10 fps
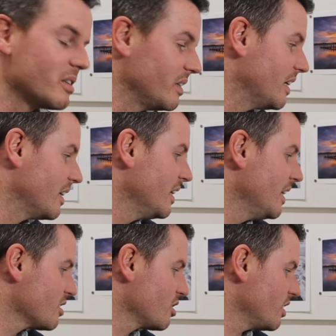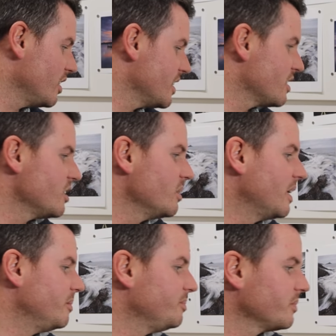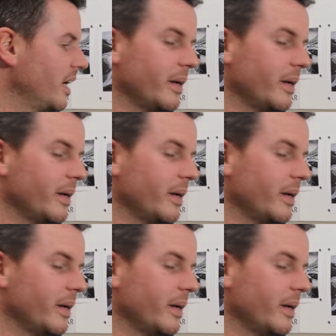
So yeah, it's a good idea to do that.